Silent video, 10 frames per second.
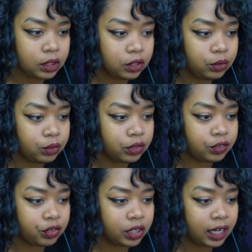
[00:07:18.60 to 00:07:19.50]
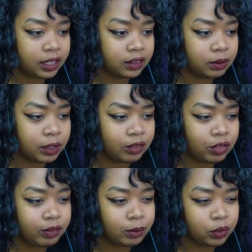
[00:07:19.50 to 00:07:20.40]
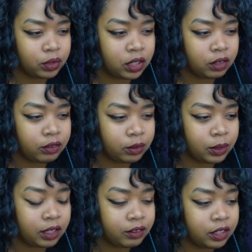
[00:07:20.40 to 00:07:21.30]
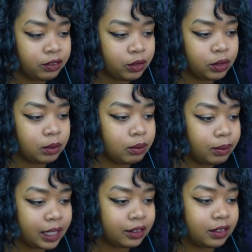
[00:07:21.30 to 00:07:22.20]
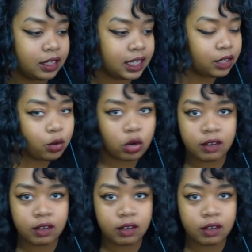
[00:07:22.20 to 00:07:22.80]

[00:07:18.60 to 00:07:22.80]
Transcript: use different kinds, like whatever you have the most of or whatever gives you the best decor